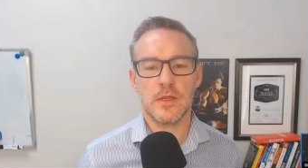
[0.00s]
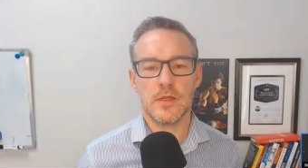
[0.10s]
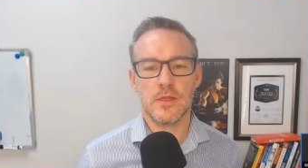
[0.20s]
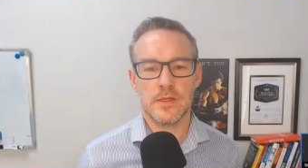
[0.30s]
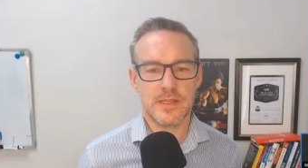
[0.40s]

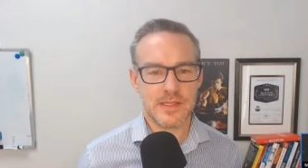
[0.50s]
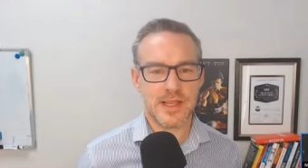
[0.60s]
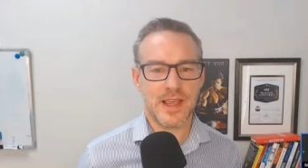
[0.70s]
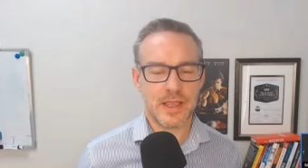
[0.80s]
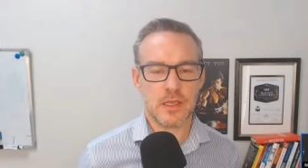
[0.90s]

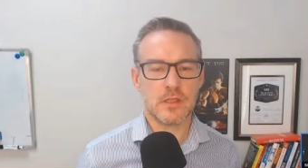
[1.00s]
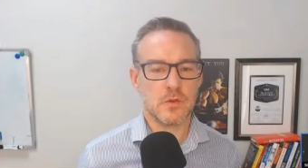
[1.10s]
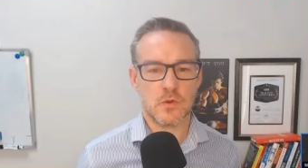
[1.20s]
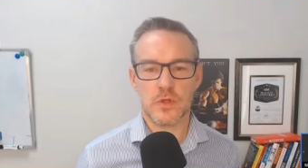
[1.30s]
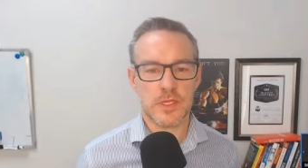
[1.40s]
saying to
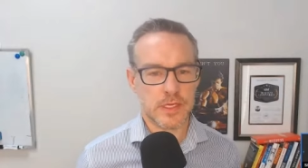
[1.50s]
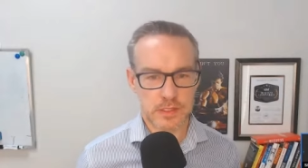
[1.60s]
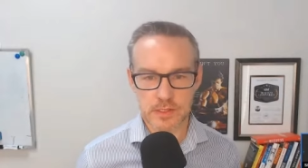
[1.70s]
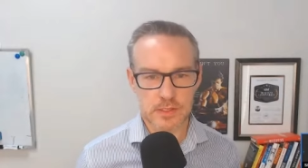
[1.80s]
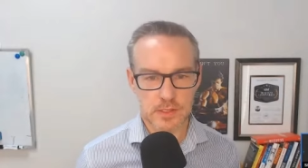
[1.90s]
all of
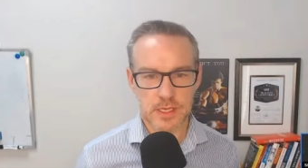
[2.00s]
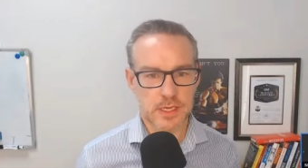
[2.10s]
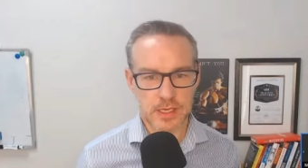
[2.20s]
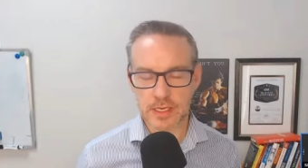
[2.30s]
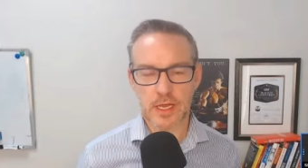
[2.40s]
this? Like,
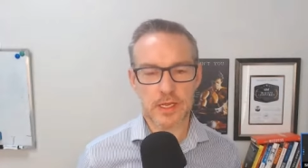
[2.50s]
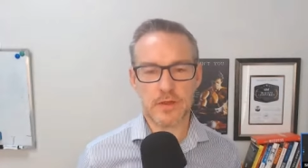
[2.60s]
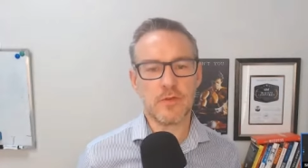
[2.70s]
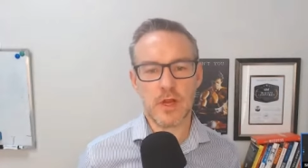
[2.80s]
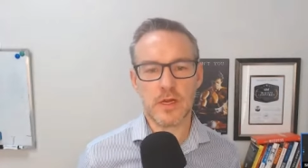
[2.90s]
and and I've
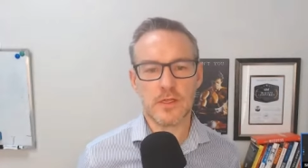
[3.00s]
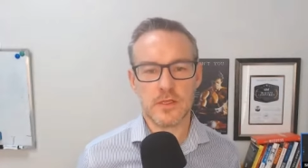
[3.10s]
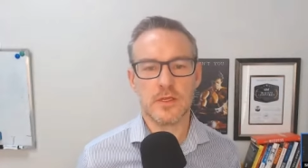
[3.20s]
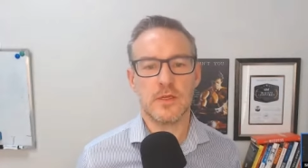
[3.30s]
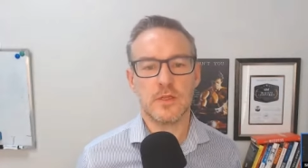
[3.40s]
learned
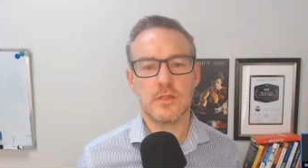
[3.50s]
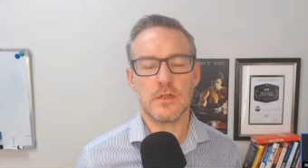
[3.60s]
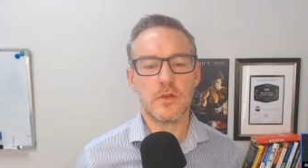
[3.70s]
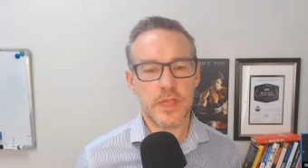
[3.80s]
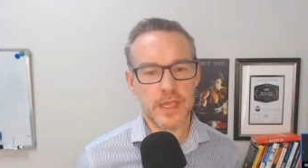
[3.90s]
to
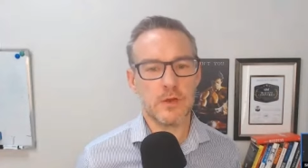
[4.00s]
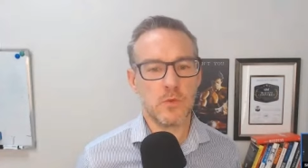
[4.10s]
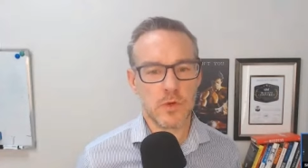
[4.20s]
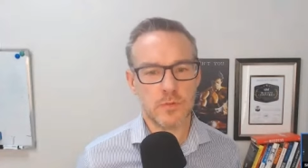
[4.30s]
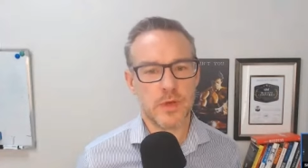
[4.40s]
look
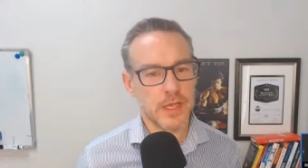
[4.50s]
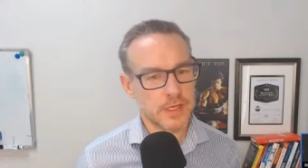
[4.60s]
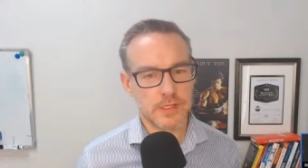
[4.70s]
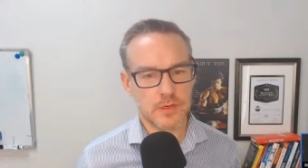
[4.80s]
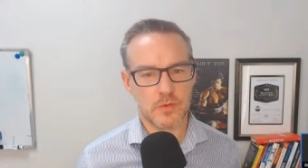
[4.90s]
inward by
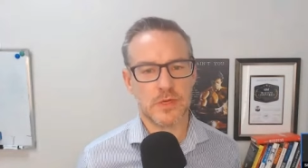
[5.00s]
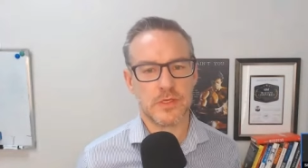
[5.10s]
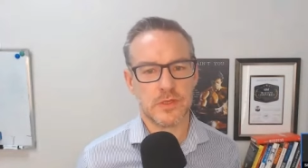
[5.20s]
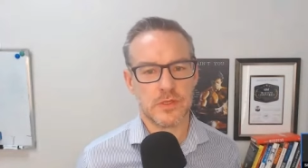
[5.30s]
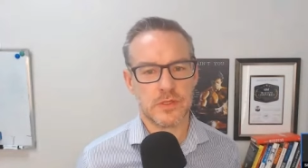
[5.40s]
asking
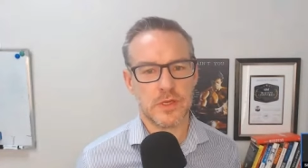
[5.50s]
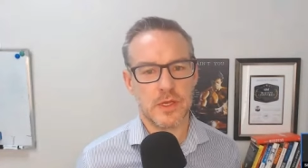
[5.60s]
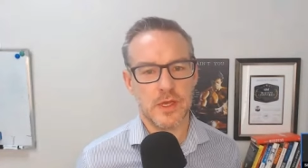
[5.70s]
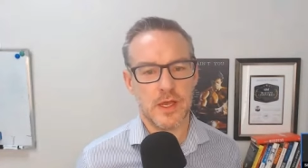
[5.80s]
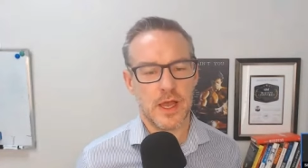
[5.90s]
questions. And